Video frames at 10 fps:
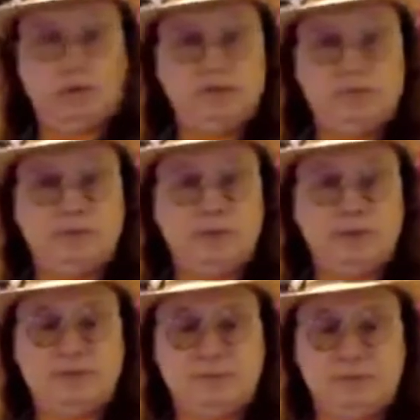have my wife
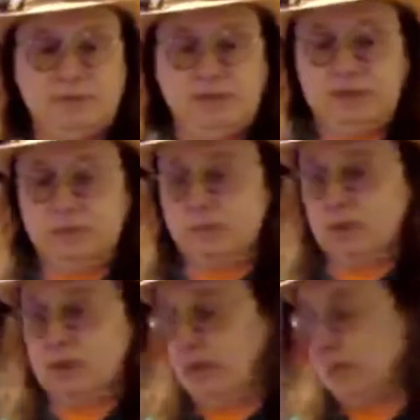dump this out
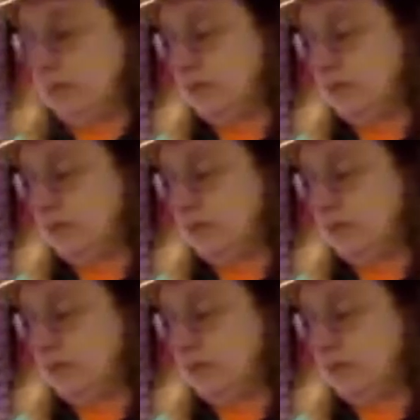while I put